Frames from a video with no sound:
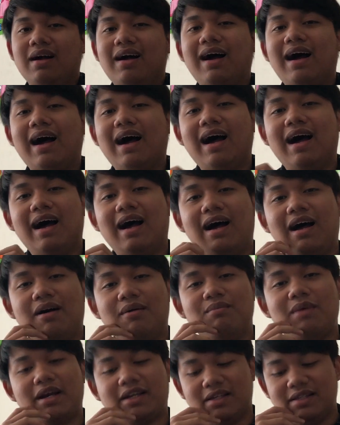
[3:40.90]

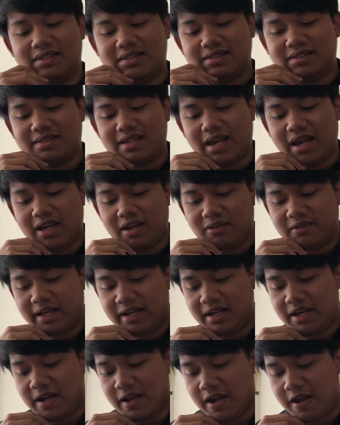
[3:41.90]
um, I can say
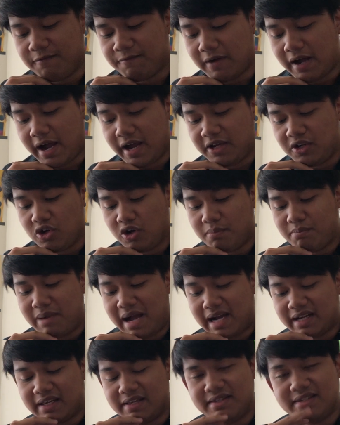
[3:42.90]
like if I go
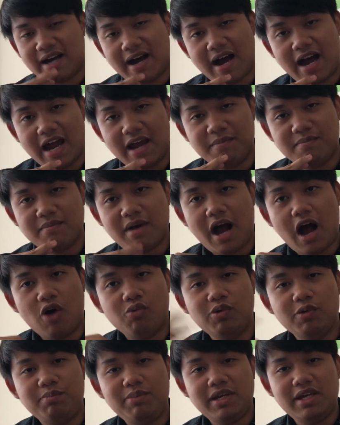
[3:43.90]
back in time, I
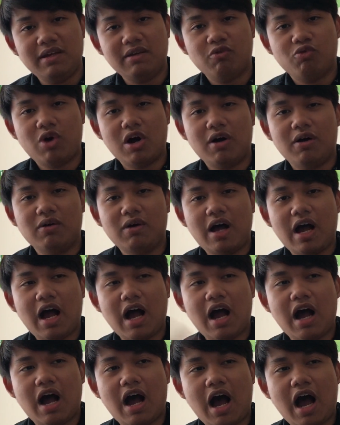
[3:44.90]
will be well.
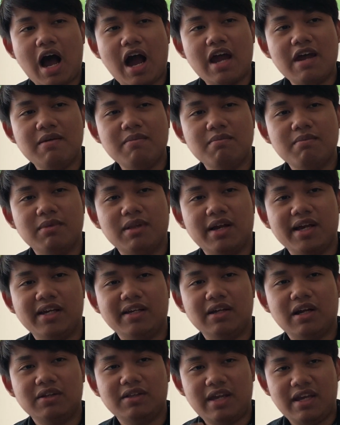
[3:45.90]
I'm like
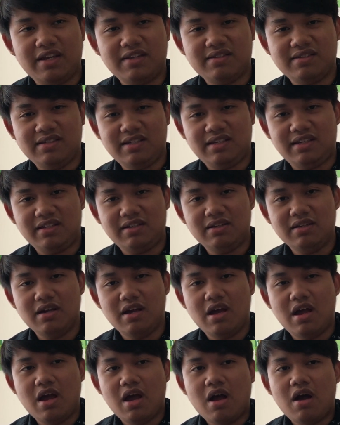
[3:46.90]
of 18.
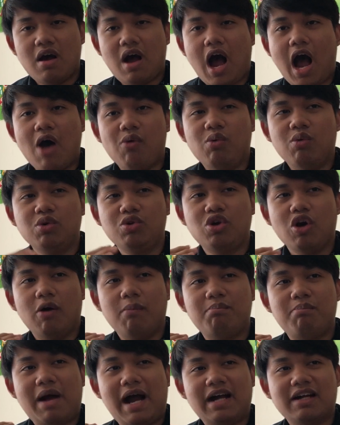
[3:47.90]
I will go
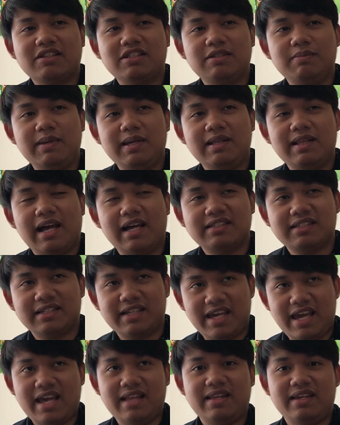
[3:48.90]
back to be as a
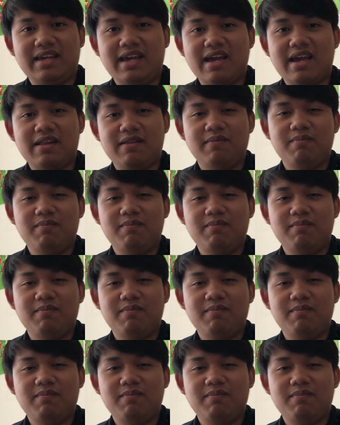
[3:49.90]
kid again